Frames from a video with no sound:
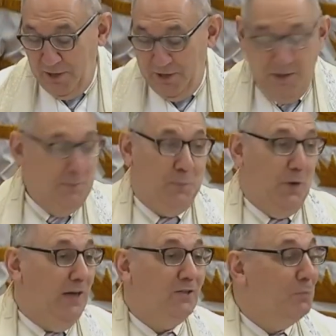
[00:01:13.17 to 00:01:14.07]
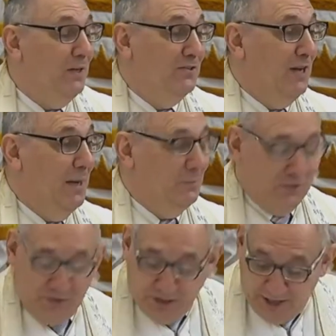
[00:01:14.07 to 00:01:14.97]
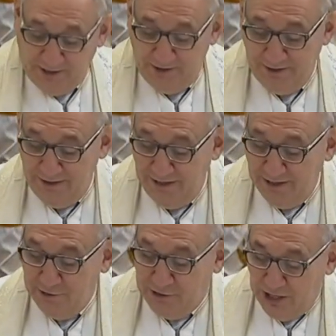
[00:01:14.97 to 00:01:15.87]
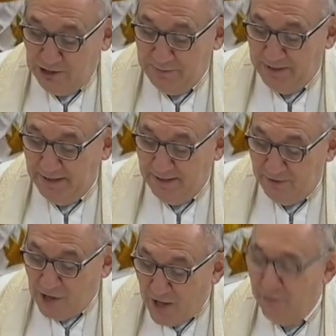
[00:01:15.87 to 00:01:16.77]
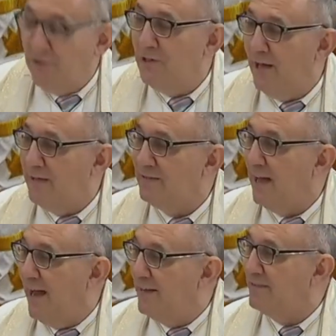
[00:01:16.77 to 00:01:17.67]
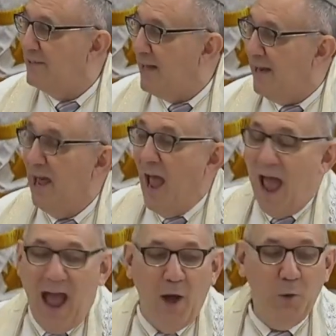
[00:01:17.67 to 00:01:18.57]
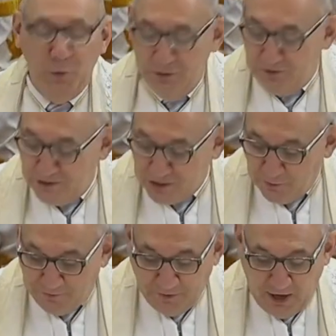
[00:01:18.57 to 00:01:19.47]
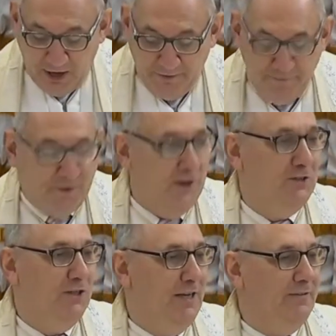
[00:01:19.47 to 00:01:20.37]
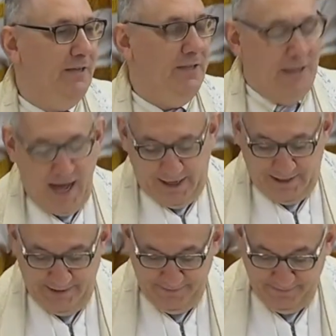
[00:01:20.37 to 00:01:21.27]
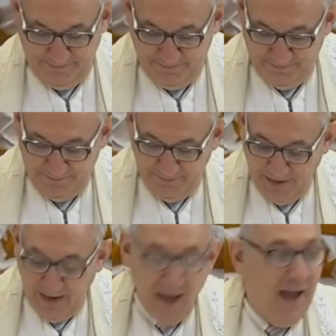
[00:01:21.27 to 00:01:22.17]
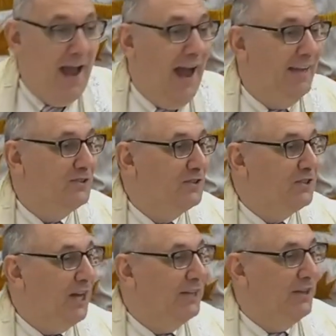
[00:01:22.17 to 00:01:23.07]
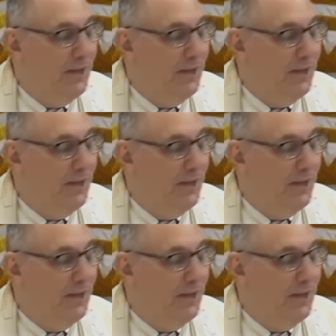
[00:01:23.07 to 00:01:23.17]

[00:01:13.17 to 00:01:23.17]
Impressed by Sam's skill, Jeremy nonetheless asked again, "How does the shofar function as a clock?" And suddenly,